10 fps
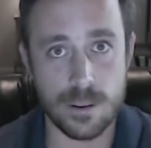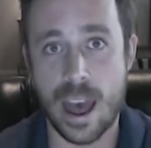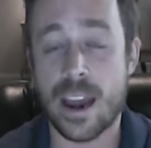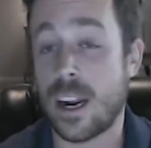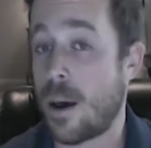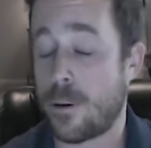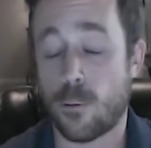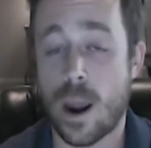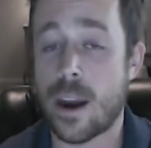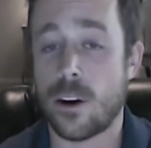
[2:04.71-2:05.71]
economic
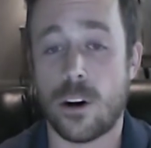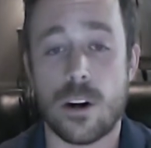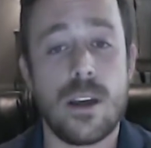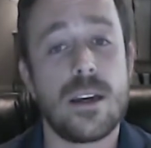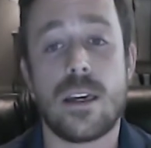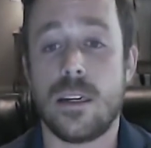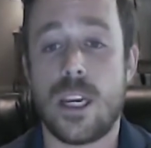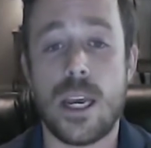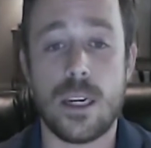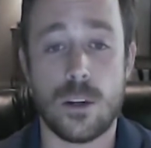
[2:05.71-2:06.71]
record
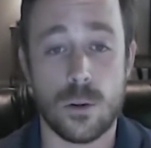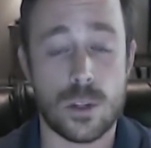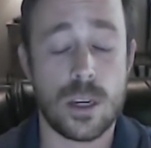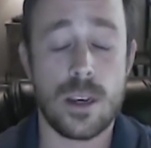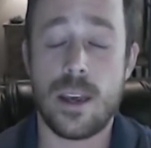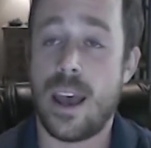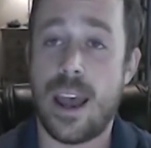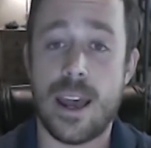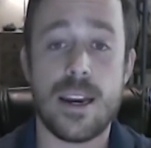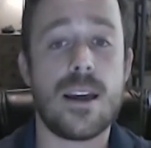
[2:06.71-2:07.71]
continues.
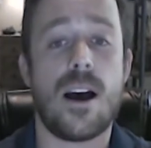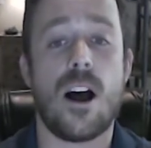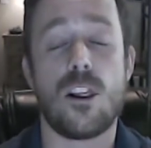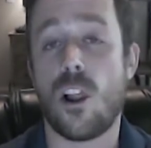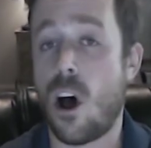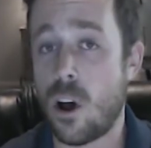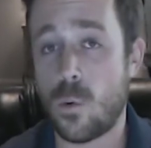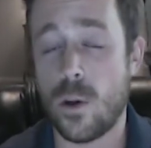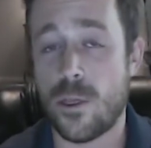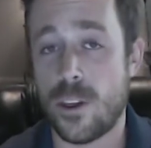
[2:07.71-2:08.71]
And
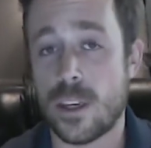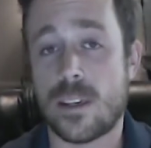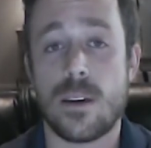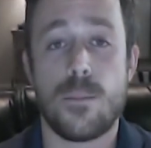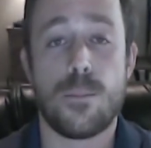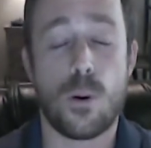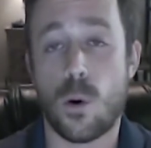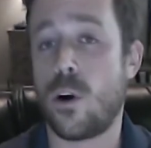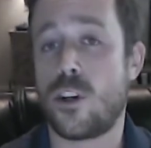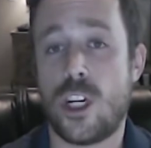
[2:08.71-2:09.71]
along with this
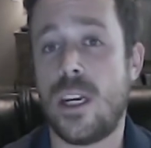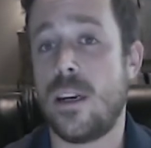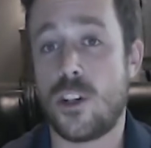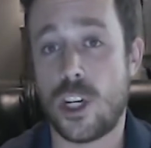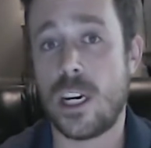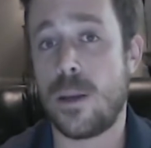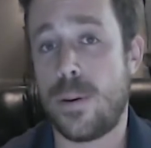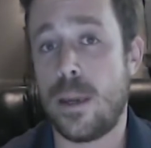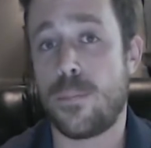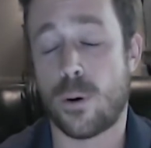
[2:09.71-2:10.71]
poor
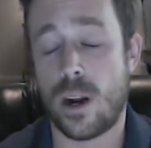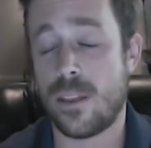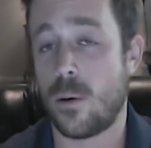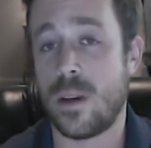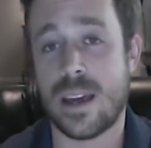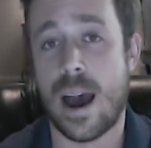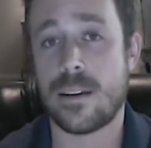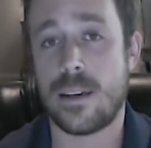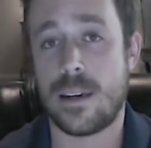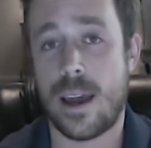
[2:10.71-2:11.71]
GDP print that we
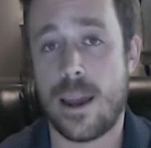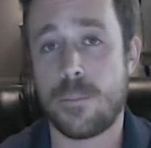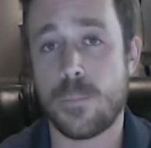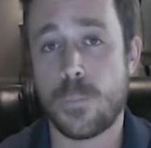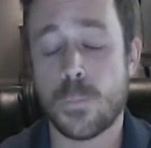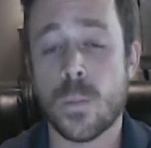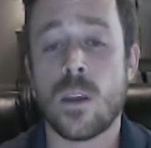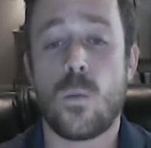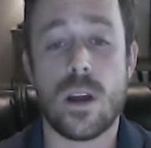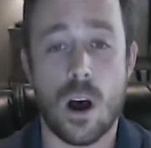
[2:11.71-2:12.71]
got today,
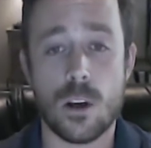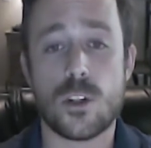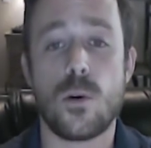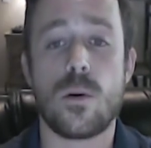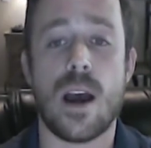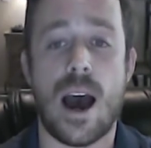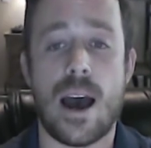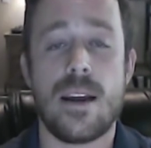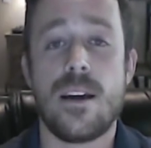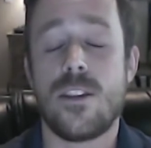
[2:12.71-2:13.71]
we also
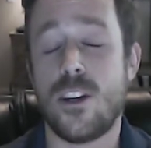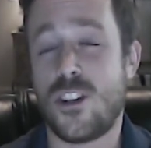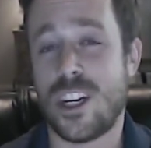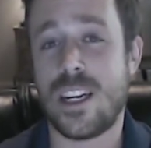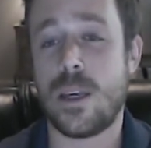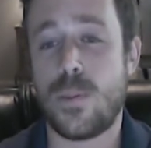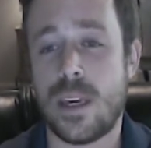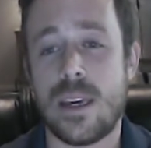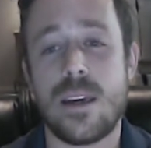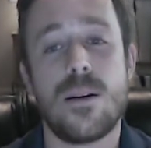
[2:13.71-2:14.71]
got the
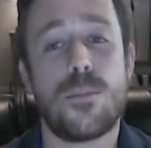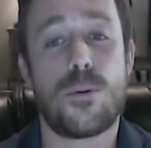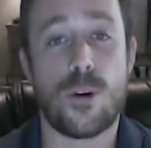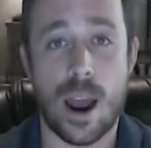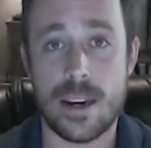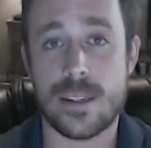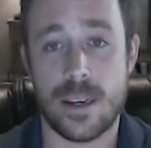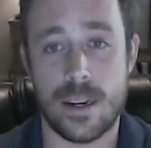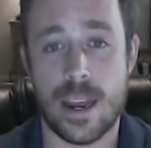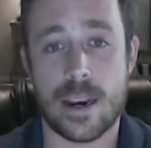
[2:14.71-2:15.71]
Gdp Price
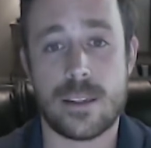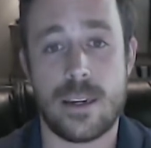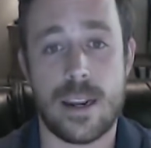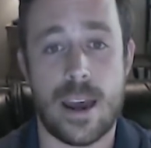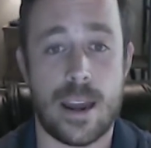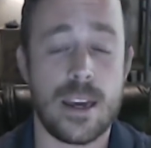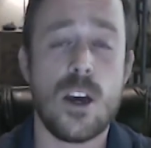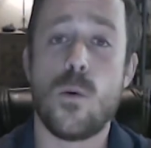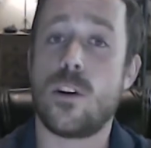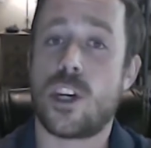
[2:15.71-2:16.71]
Index today,
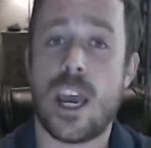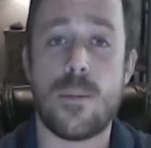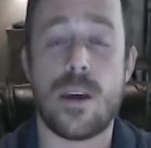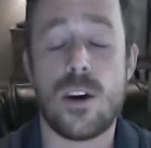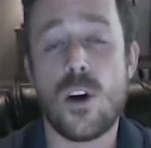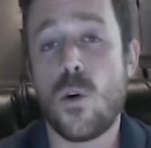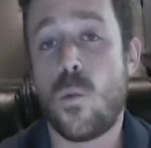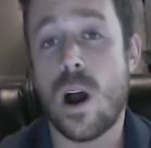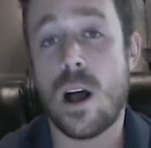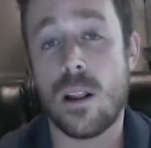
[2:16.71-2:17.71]
which came in
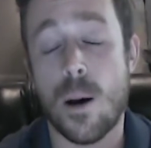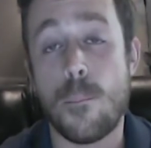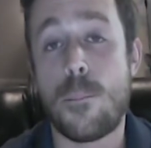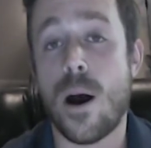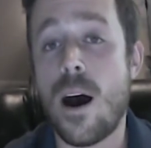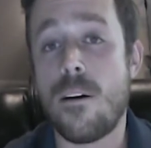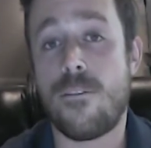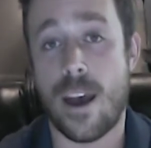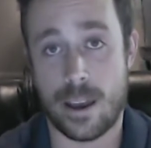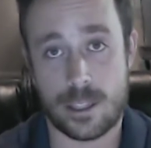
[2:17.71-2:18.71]
well
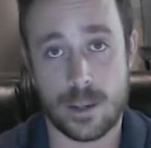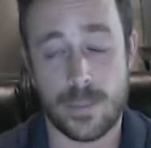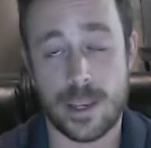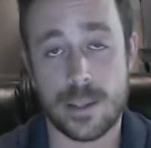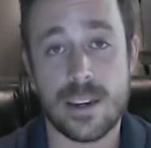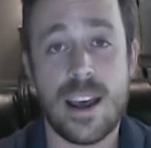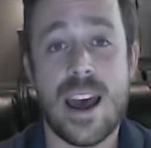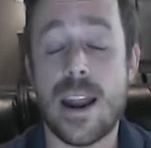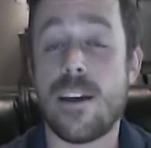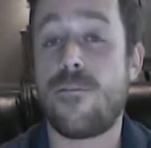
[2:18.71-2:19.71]
above estimates
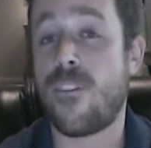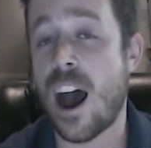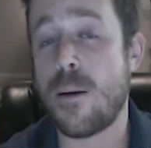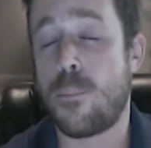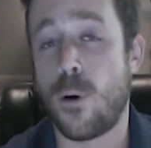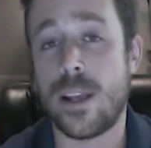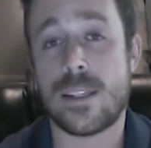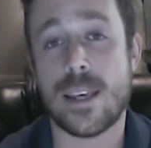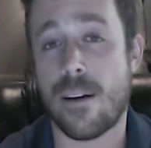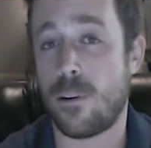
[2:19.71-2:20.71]
at a
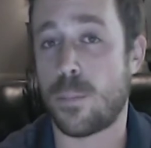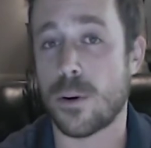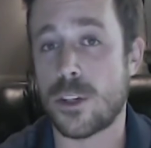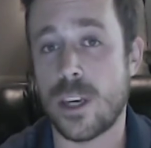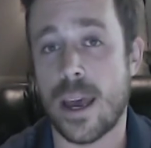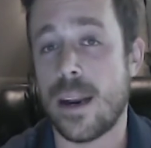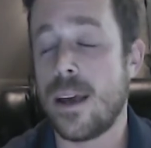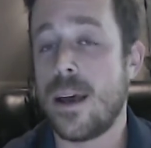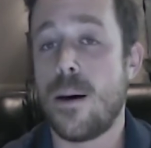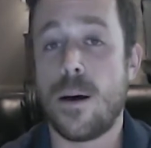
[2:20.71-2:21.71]
5.7%.
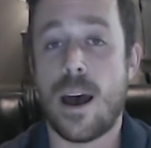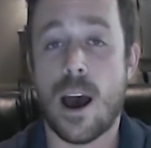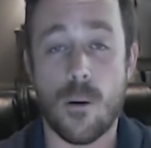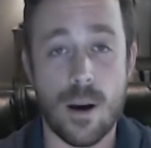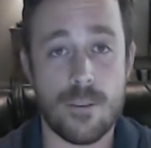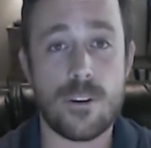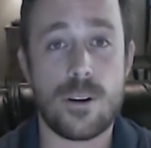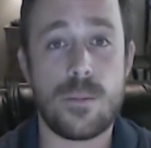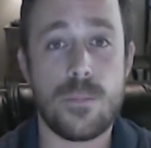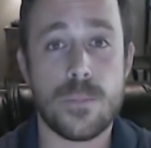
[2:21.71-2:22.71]

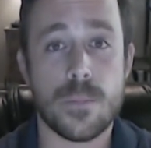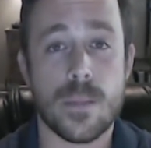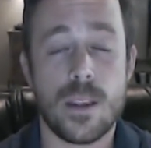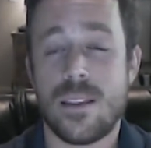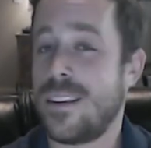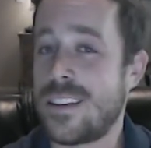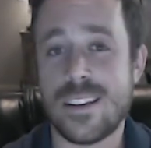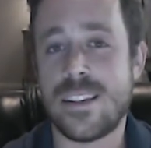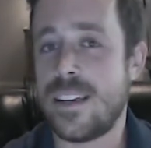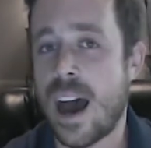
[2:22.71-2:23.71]
However, this
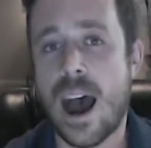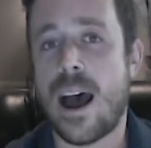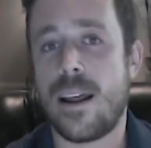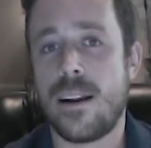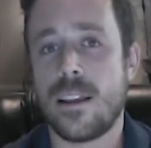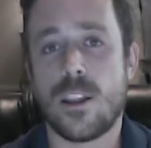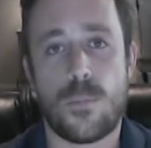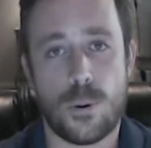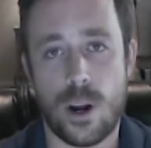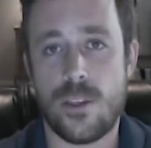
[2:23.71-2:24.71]
is not the
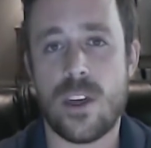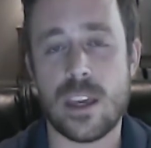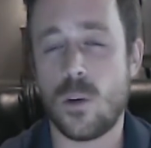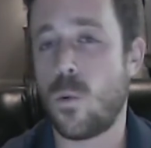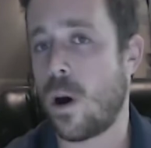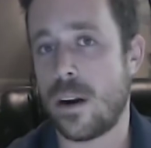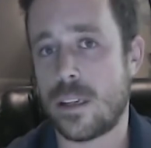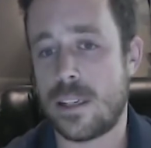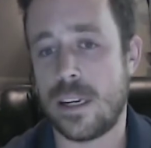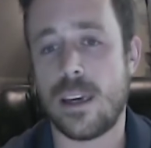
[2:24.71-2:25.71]
print that you want to
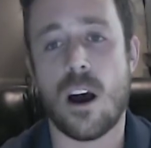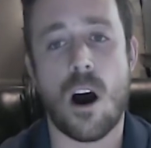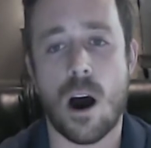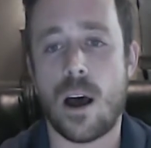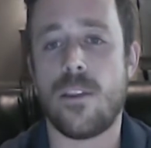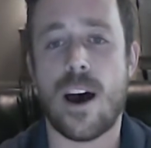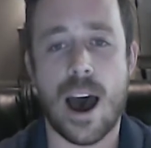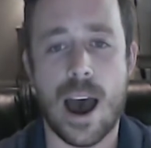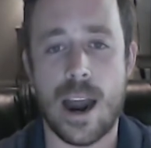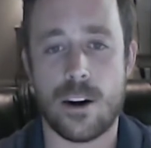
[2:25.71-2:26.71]
see on the
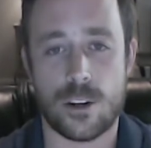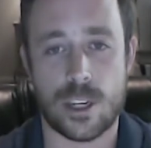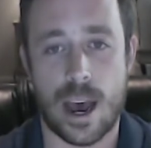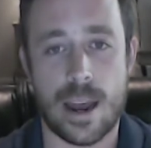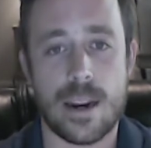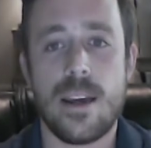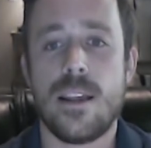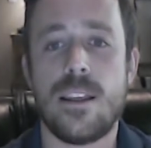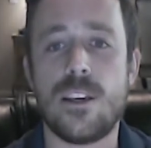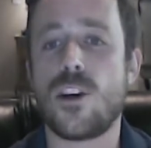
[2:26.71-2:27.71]
higher side.
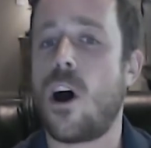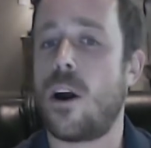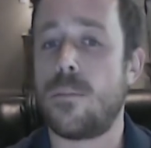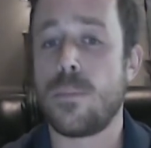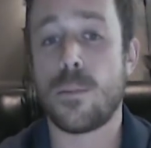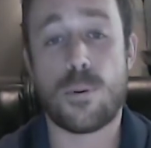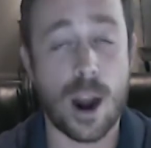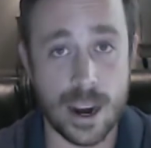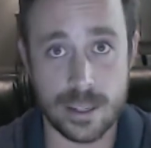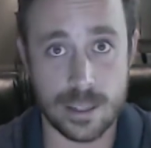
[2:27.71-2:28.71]
These are
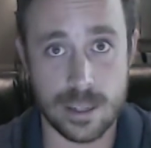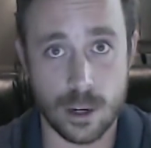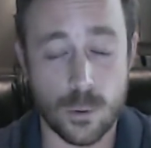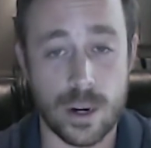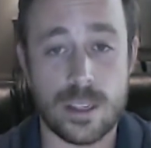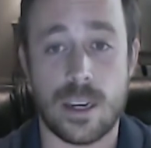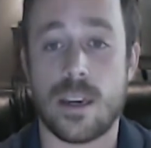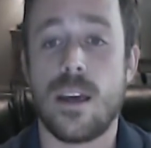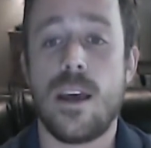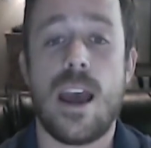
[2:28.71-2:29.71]
prices
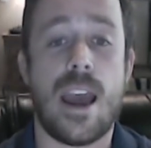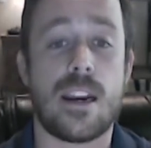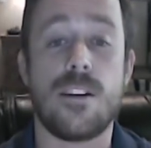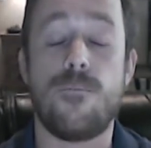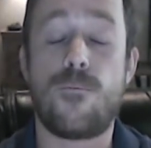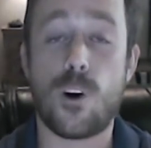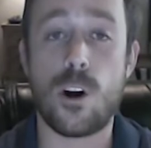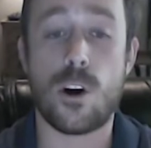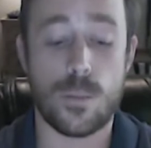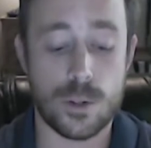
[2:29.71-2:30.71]
increasing, and it
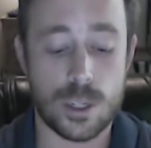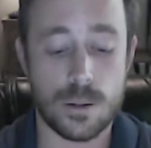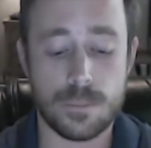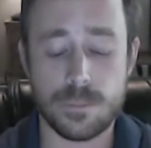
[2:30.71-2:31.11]
confirms